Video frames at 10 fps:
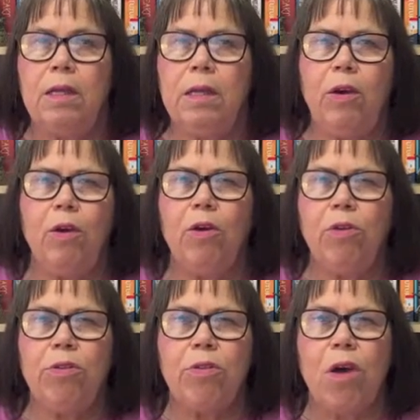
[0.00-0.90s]
the
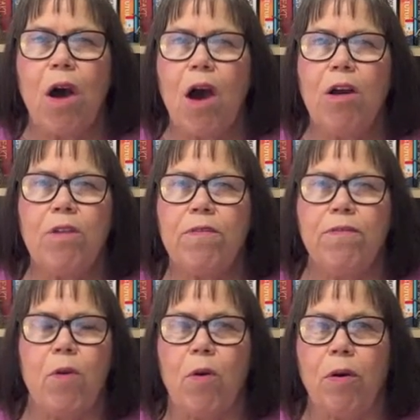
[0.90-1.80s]
Earth art
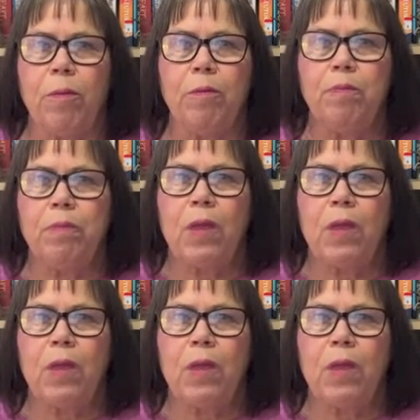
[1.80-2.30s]
form